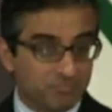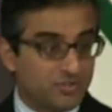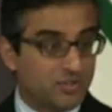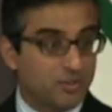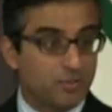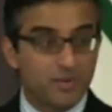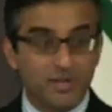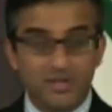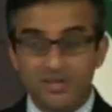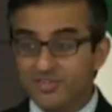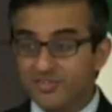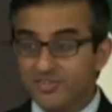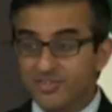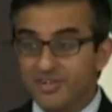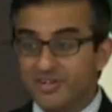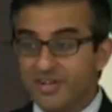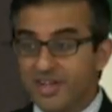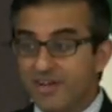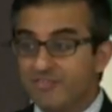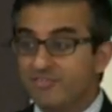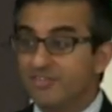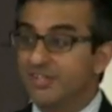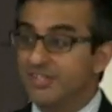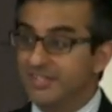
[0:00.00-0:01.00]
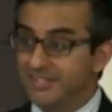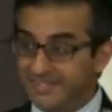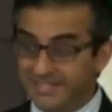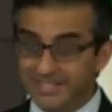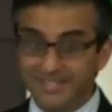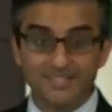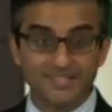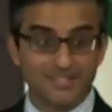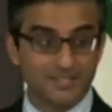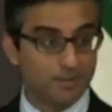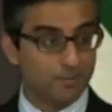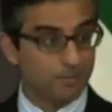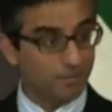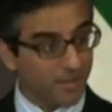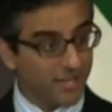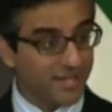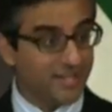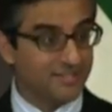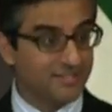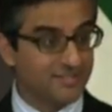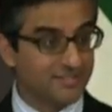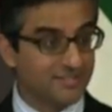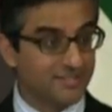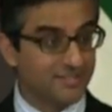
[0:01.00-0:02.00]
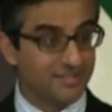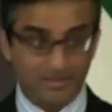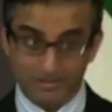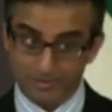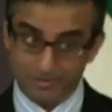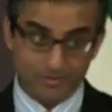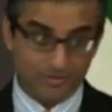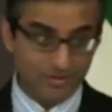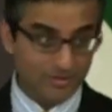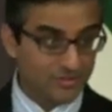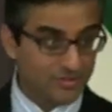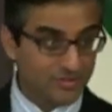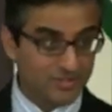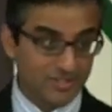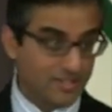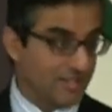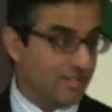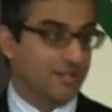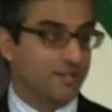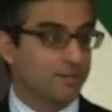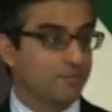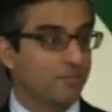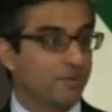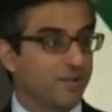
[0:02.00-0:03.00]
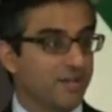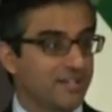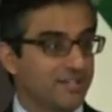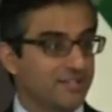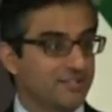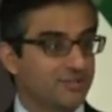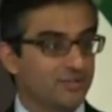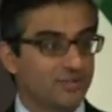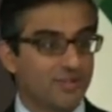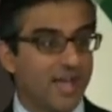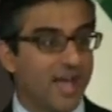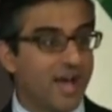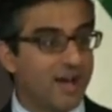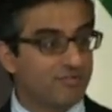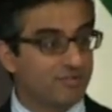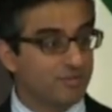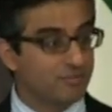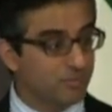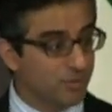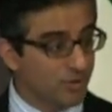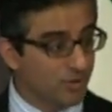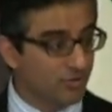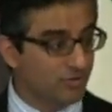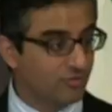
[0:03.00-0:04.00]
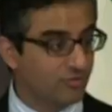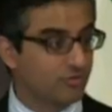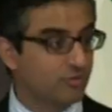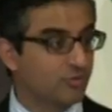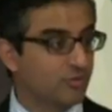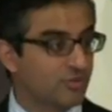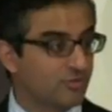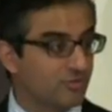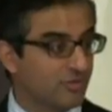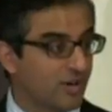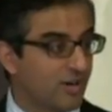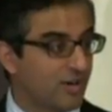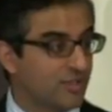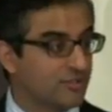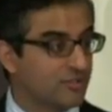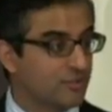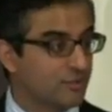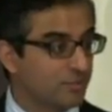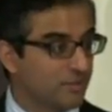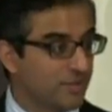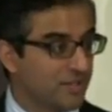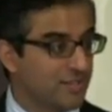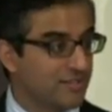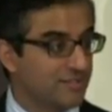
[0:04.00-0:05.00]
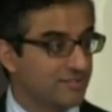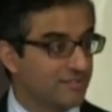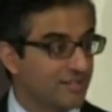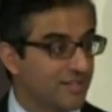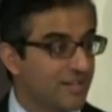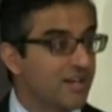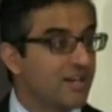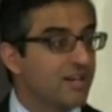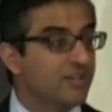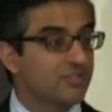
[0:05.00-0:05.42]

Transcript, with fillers: So because they're never displaced, they're still in place. So they haven't moved with regards to place.